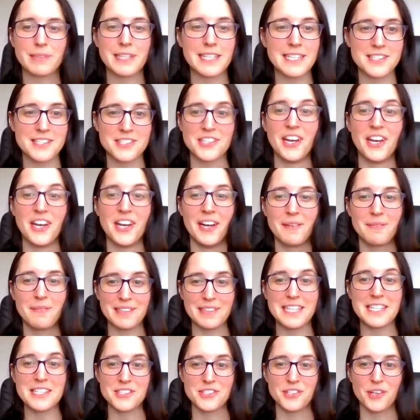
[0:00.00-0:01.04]
please, just,
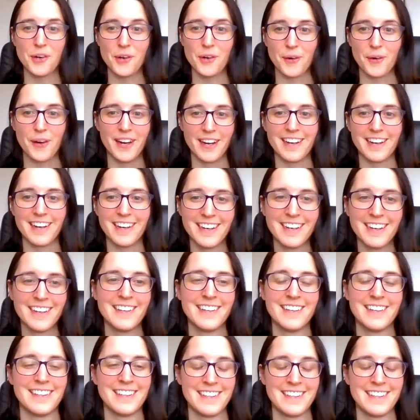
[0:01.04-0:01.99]
please just repeat re-